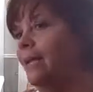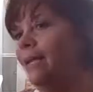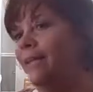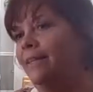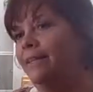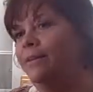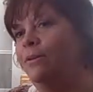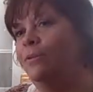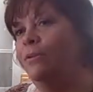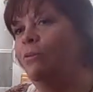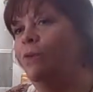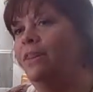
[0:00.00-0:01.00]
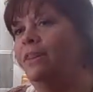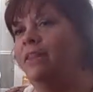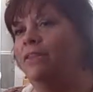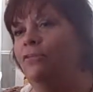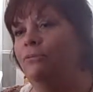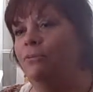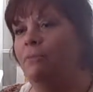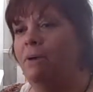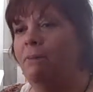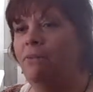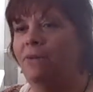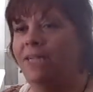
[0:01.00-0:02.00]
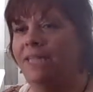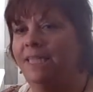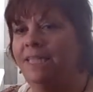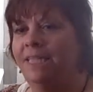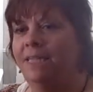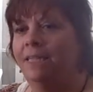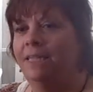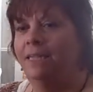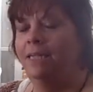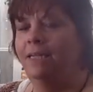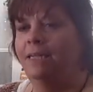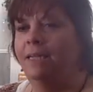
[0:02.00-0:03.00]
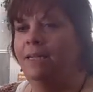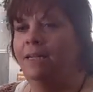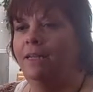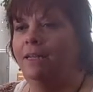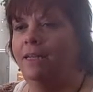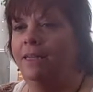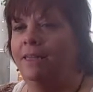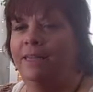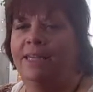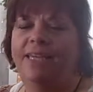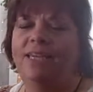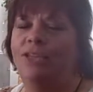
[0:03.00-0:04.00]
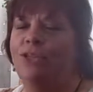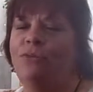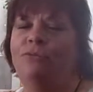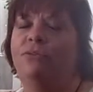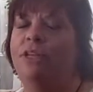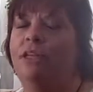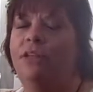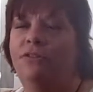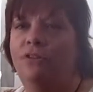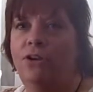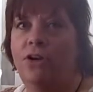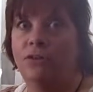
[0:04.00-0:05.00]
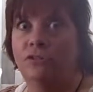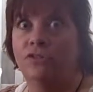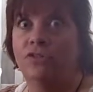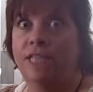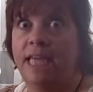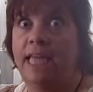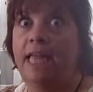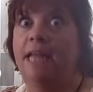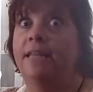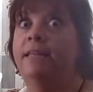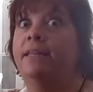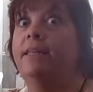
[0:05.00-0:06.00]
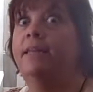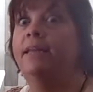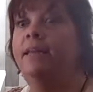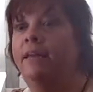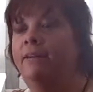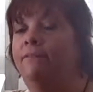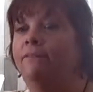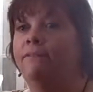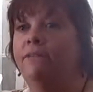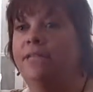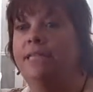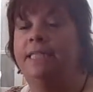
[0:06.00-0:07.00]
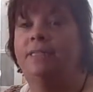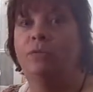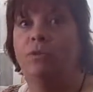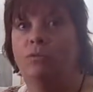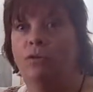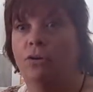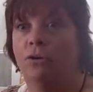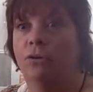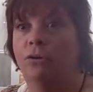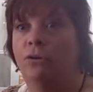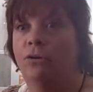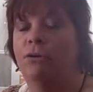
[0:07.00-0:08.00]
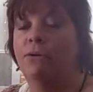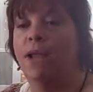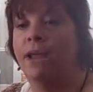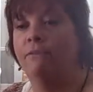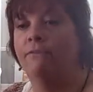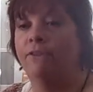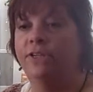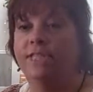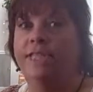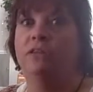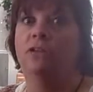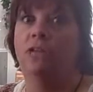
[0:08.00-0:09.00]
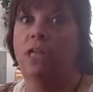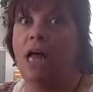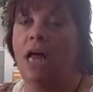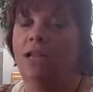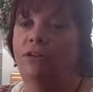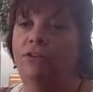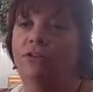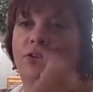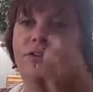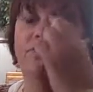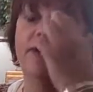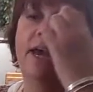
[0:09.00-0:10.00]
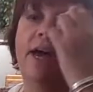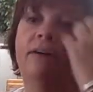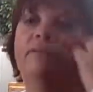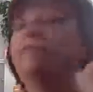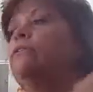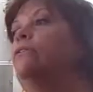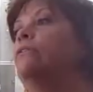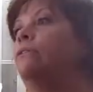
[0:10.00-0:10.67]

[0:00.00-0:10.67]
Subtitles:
and one thing to remember is the kids don't need to understand every single word or every single line. You don't have to